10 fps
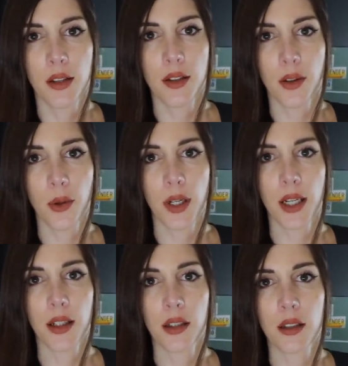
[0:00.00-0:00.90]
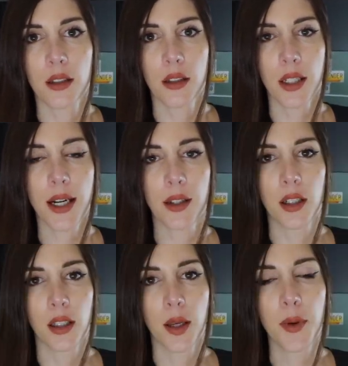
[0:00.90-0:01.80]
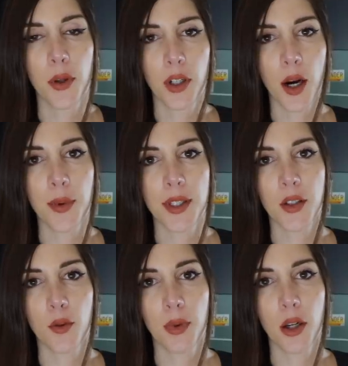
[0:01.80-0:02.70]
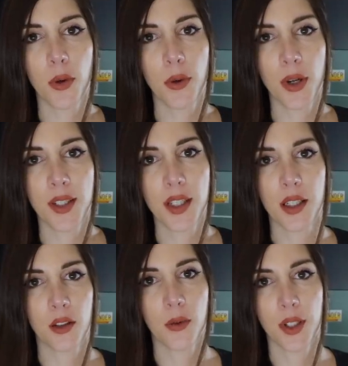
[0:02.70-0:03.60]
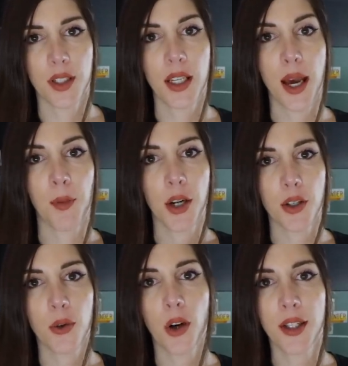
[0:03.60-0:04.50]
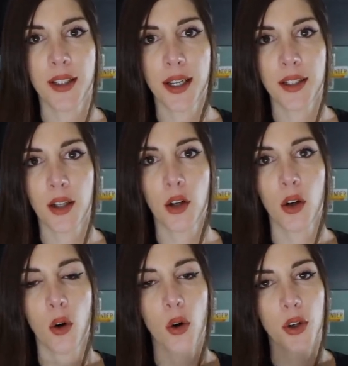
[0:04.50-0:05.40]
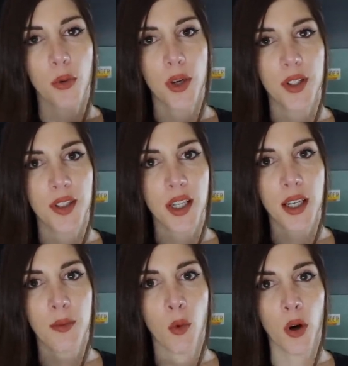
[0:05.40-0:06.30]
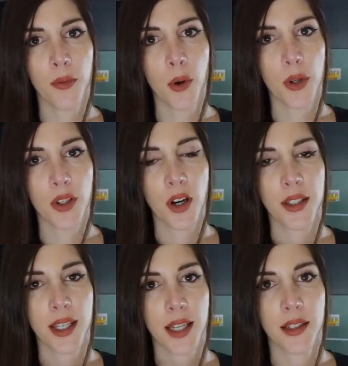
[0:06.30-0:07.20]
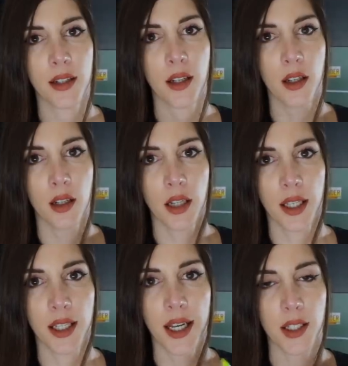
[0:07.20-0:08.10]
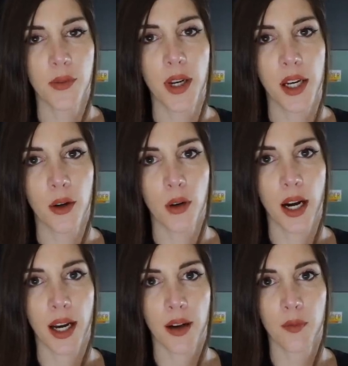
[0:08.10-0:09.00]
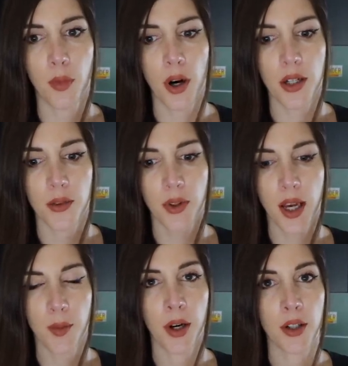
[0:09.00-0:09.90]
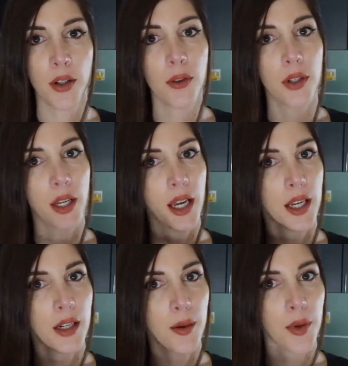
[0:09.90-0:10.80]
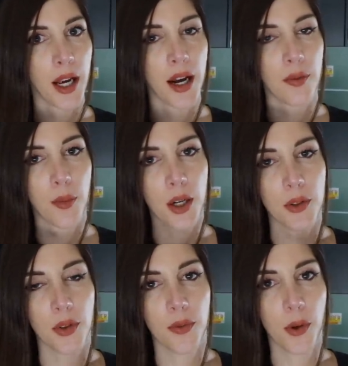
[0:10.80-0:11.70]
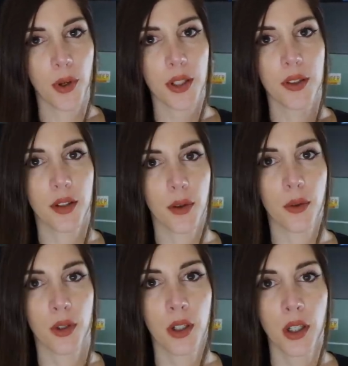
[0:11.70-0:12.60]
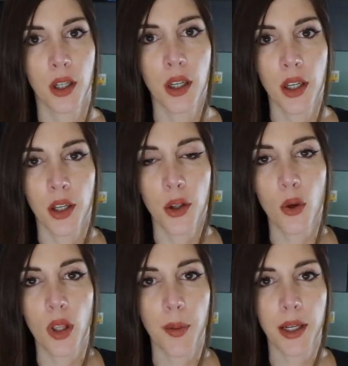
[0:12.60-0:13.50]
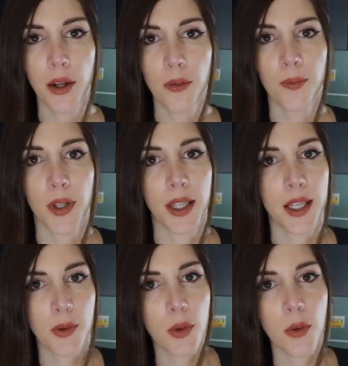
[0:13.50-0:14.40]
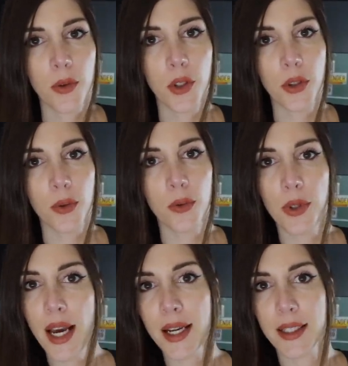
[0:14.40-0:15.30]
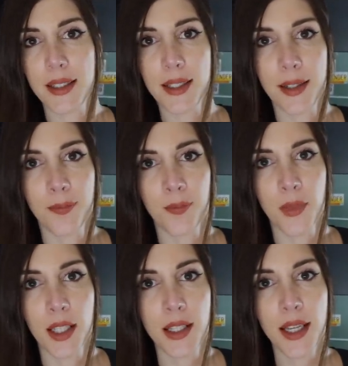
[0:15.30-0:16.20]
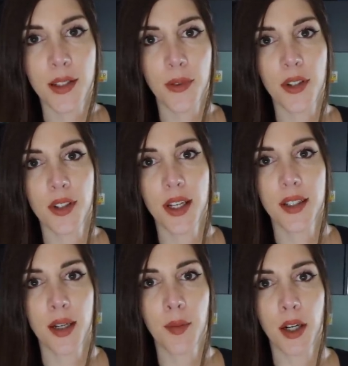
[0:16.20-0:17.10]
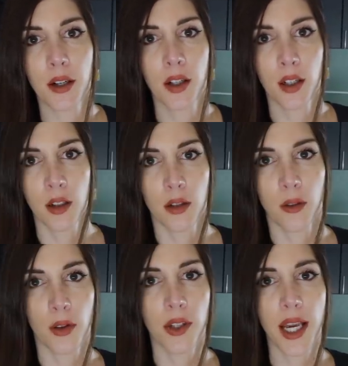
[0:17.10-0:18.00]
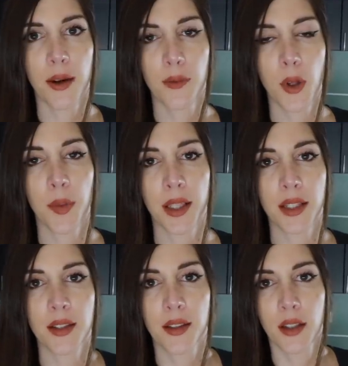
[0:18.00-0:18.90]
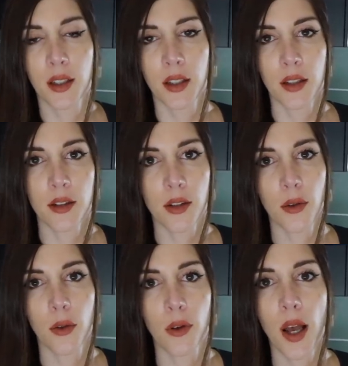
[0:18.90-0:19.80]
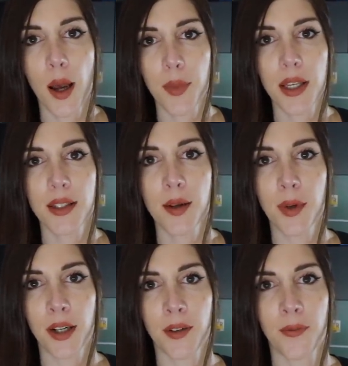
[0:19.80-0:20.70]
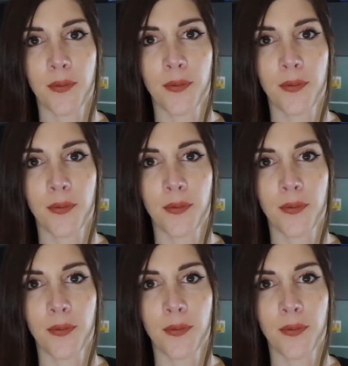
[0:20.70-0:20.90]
So uh, yeah, let me know in the comment section below. What do you want to see? Do you want to see MR2 content or do you want to see more focus content in the next video? I have parts for the MR2 and I'm going to have parts for the focus. So you let me know, and that's what we'll do next. And today's the first day of summer. Well, the day I'm filming this. So happy summer.